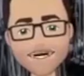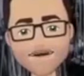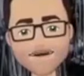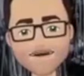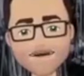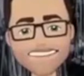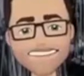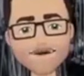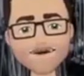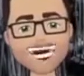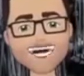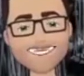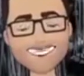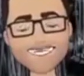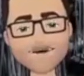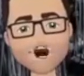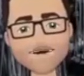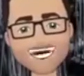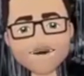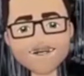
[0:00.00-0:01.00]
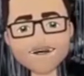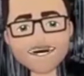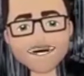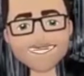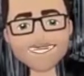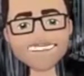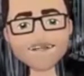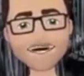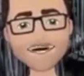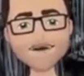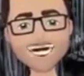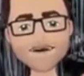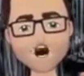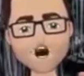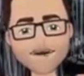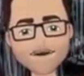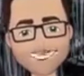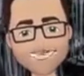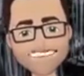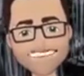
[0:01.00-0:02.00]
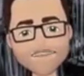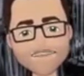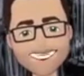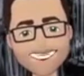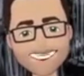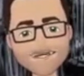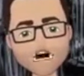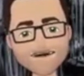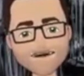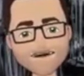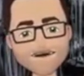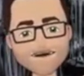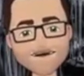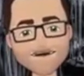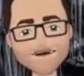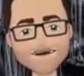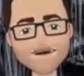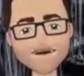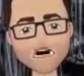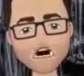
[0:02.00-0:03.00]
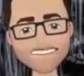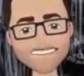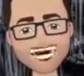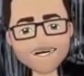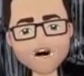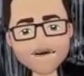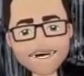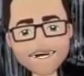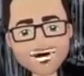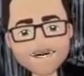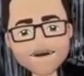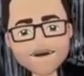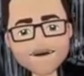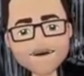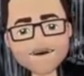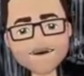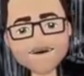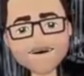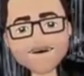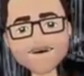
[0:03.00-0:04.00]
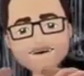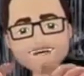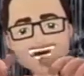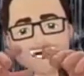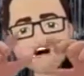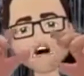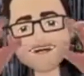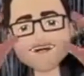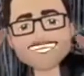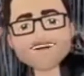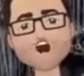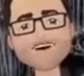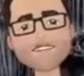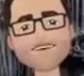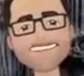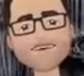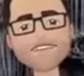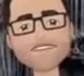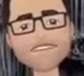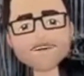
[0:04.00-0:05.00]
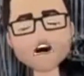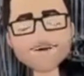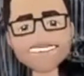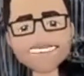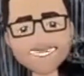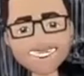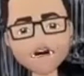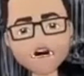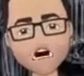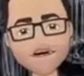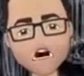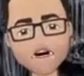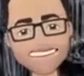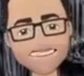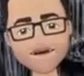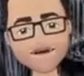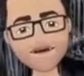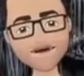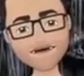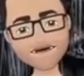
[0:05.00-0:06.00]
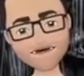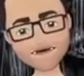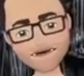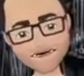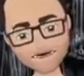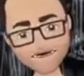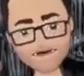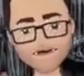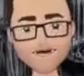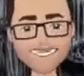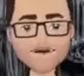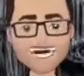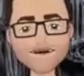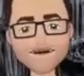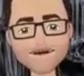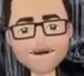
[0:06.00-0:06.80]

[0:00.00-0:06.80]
What can virtual assistants do for the patient, the doctor, and healthcare in general in VR?